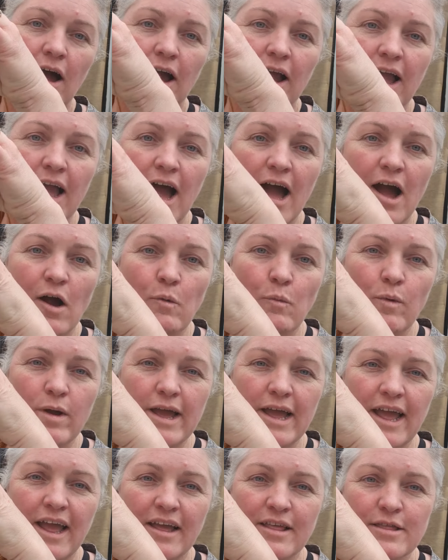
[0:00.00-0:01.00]
can't
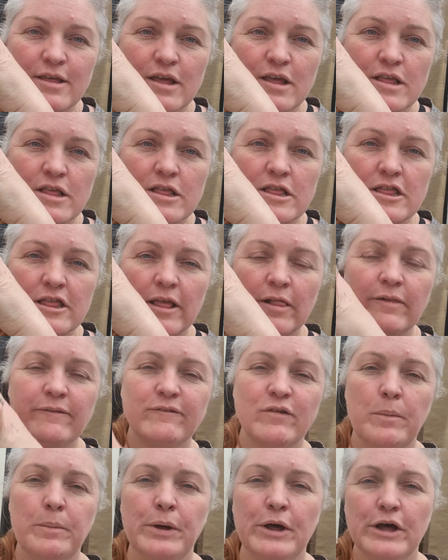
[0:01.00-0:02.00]
wait,
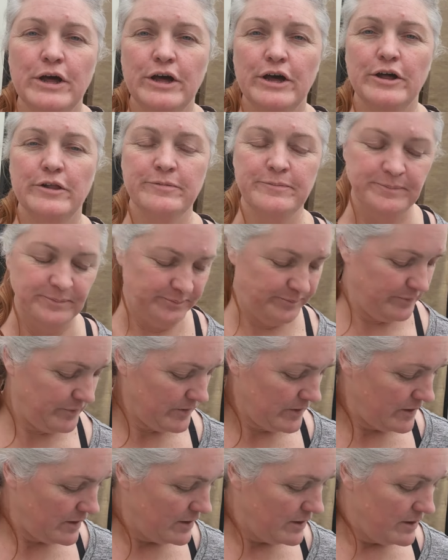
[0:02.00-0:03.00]
silver pearl
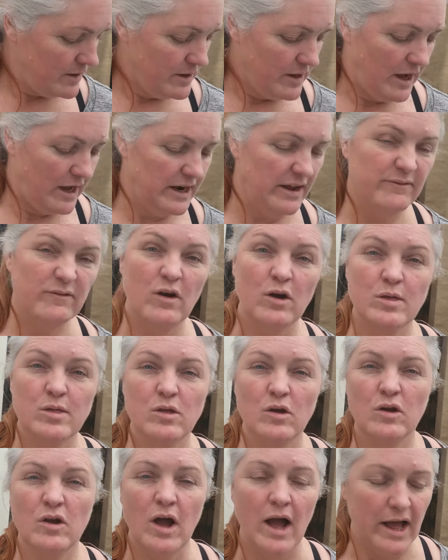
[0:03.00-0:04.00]
and I've
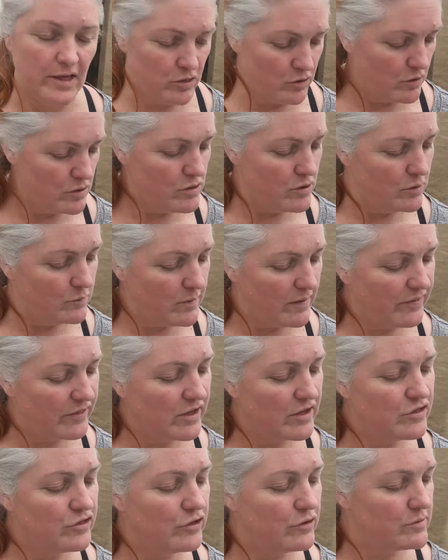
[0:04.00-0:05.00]
also got, I don't know whether
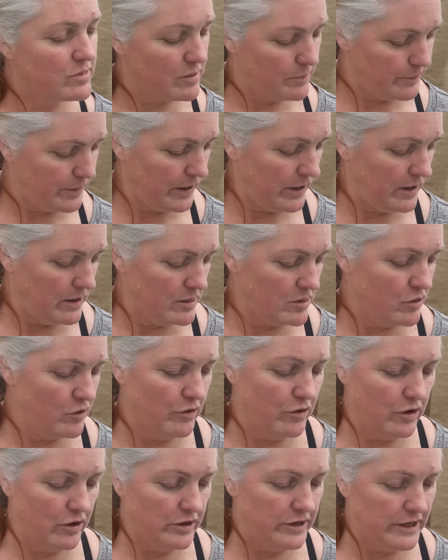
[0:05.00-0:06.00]
you'd use the pearl
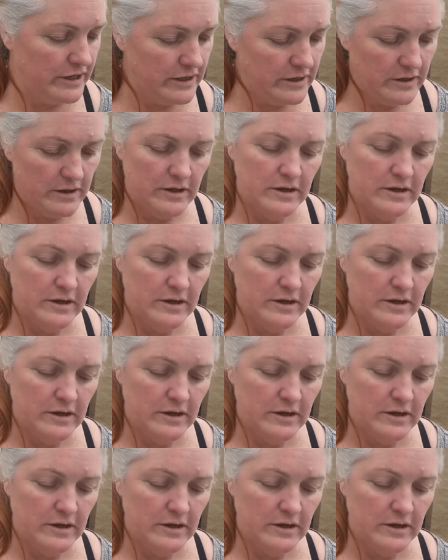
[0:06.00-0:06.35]
toner